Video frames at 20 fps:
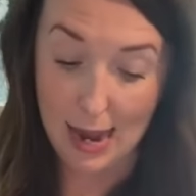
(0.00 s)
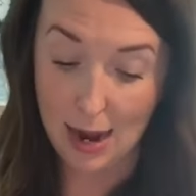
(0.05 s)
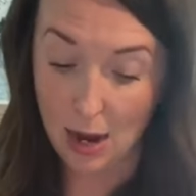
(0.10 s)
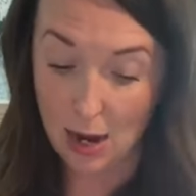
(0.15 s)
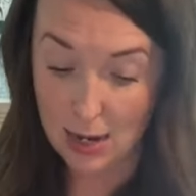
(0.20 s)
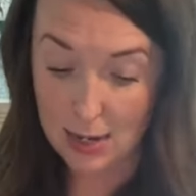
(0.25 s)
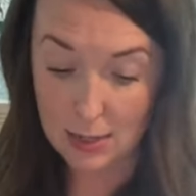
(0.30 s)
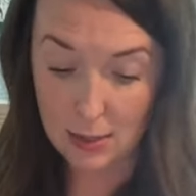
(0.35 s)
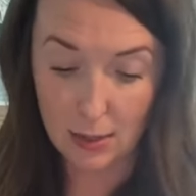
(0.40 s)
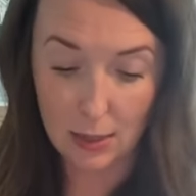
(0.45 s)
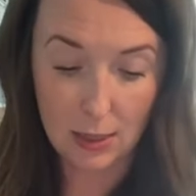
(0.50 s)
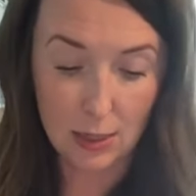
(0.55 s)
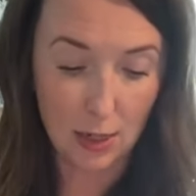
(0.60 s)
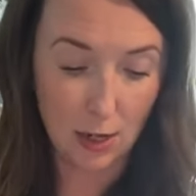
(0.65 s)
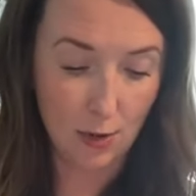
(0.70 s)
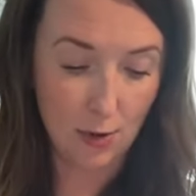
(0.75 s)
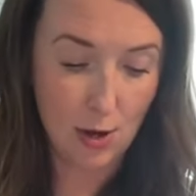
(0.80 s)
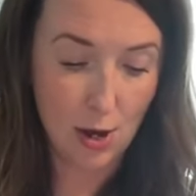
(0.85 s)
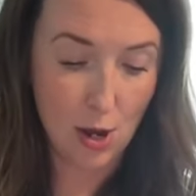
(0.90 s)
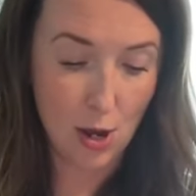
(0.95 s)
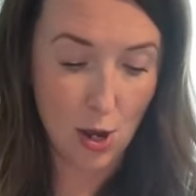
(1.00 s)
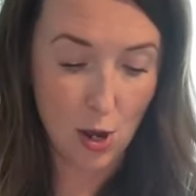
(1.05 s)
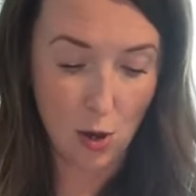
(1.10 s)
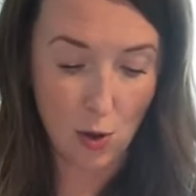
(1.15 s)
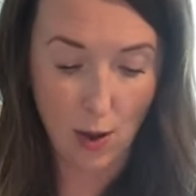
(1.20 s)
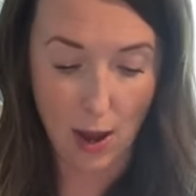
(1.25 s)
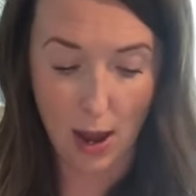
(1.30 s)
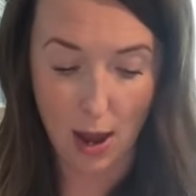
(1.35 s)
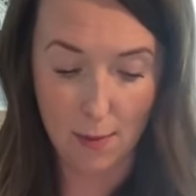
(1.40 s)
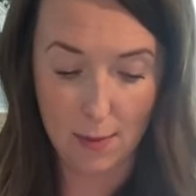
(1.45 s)
I honestly don't
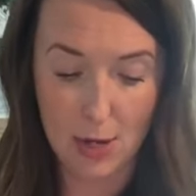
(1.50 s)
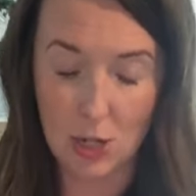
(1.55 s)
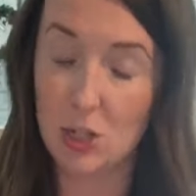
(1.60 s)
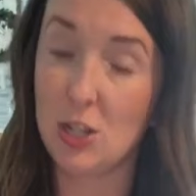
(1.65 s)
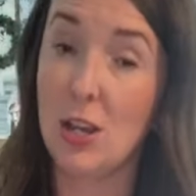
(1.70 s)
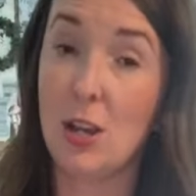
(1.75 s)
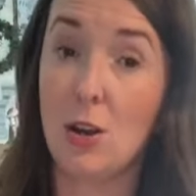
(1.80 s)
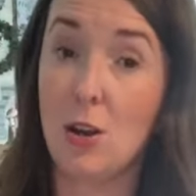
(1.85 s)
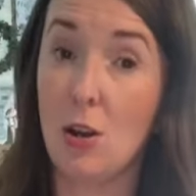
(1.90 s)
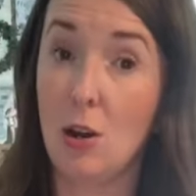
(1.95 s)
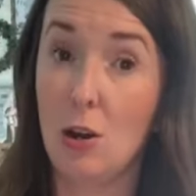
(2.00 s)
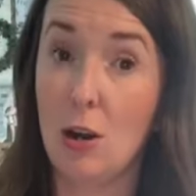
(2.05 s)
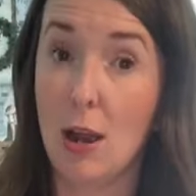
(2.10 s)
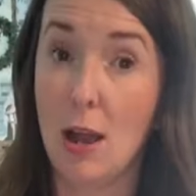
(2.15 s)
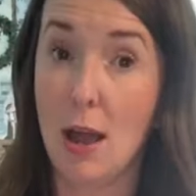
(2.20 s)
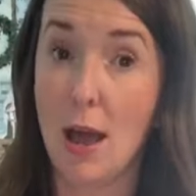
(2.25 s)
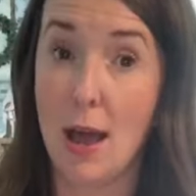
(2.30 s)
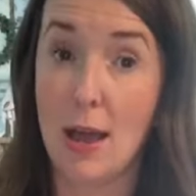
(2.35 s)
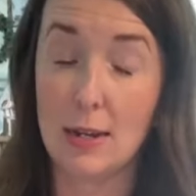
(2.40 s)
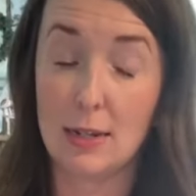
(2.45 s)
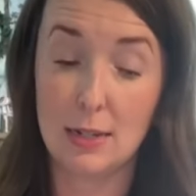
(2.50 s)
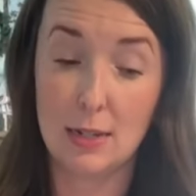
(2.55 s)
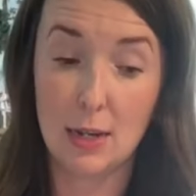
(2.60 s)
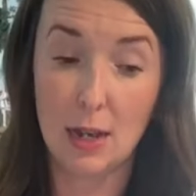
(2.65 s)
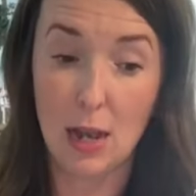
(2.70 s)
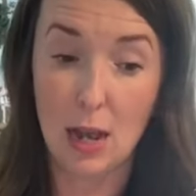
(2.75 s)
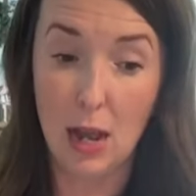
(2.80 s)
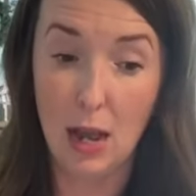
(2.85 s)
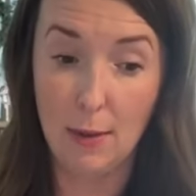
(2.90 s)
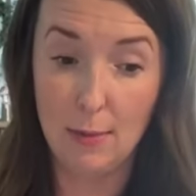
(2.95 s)
know how much they are at
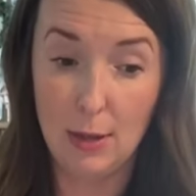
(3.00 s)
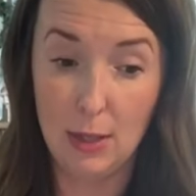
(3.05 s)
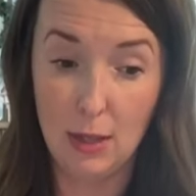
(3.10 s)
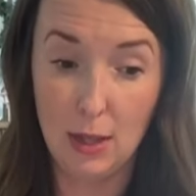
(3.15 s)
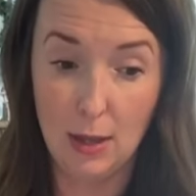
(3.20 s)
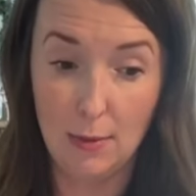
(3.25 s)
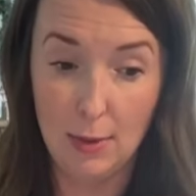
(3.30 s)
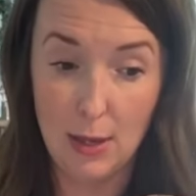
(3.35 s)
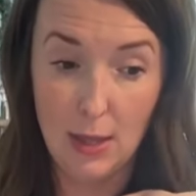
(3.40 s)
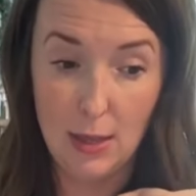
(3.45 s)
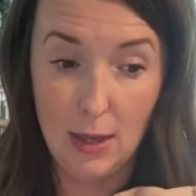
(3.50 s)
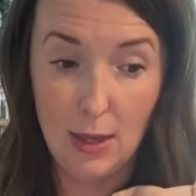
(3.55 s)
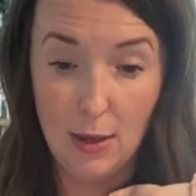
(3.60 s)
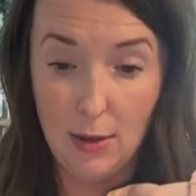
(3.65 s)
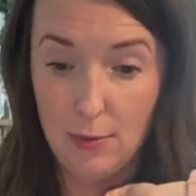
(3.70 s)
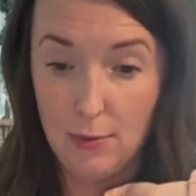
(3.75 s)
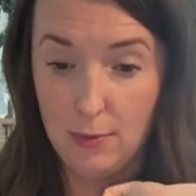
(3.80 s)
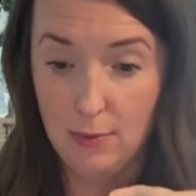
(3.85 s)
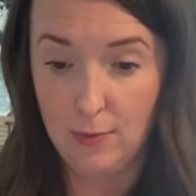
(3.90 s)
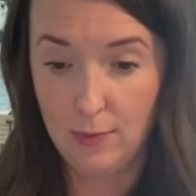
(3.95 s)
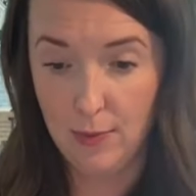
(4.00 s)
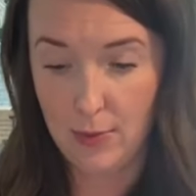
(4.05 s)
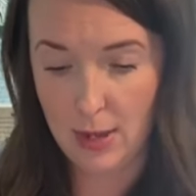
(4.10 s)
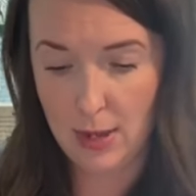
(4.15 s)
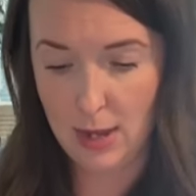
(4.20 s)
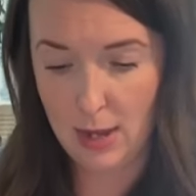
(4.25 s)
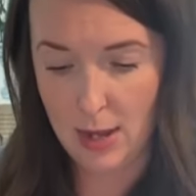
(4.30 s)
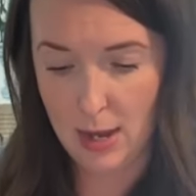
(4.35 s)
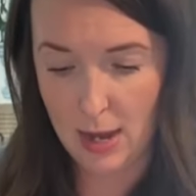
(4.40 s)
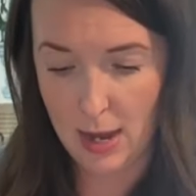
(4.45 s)
Hobby Lobby, though.
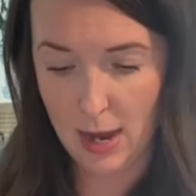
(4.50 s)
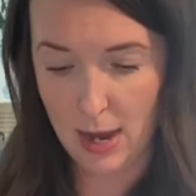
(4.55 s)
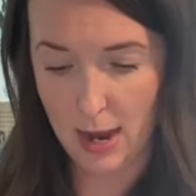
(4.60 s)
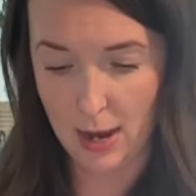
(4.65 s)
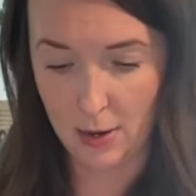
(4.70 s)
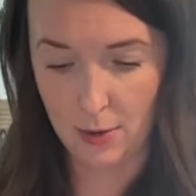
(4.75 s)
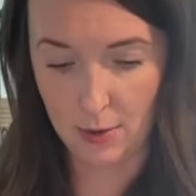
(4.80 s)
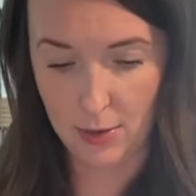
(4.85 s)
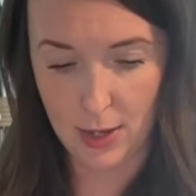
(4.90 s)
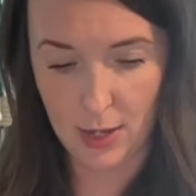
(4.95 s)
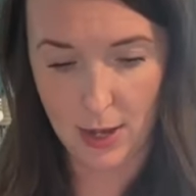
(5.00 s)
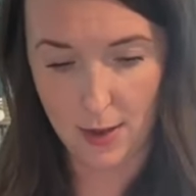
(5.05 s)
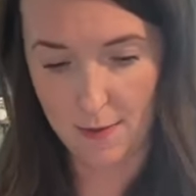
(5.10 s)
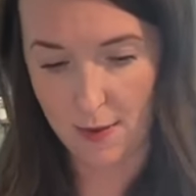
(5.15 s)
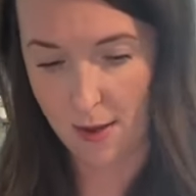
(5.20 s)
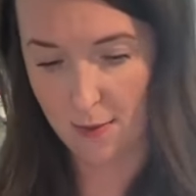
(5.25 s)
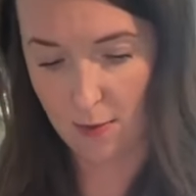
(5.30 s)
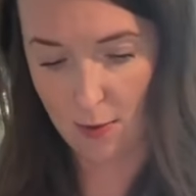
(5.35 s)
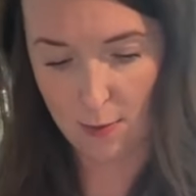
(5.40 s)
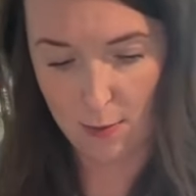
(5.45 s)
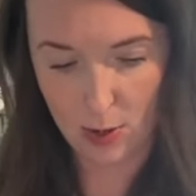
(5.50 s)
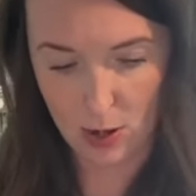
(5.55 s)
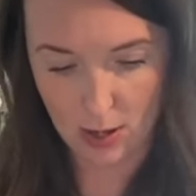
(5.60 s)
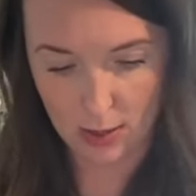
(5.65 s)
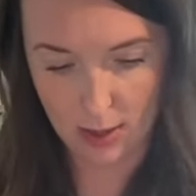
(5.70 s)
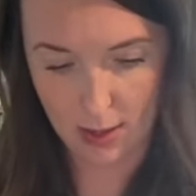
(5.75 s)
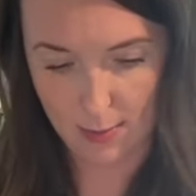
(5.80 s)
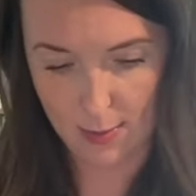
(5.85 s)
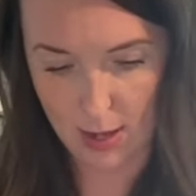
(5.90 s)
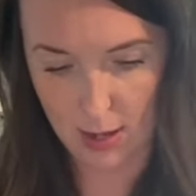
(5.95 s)
I don't think I've ever
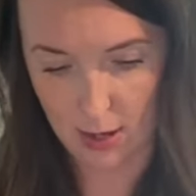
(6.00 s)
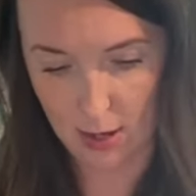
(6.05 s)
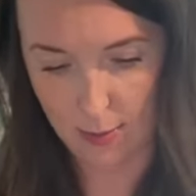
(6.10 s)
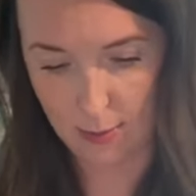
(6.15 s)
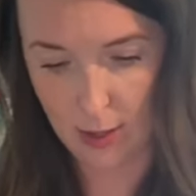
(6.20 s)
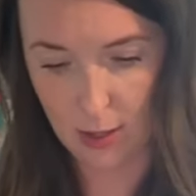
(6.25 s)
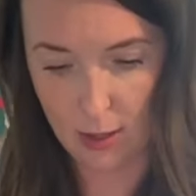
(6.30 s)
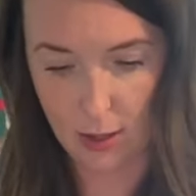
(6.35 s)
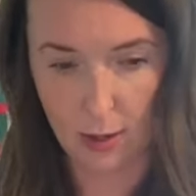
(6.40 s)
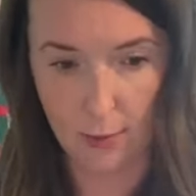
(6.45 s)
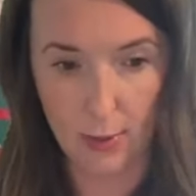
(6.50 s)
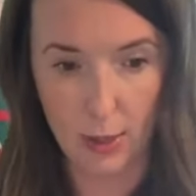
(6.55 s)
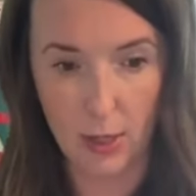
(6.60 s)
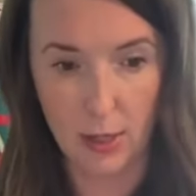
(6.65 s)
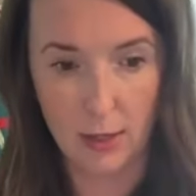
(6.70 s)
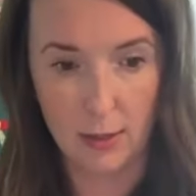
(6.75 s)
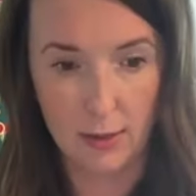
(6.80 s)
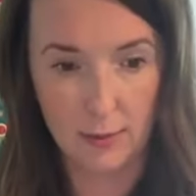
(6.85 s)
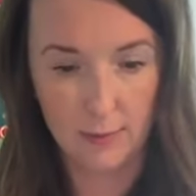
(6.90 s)
bought them at Hobby Lobby.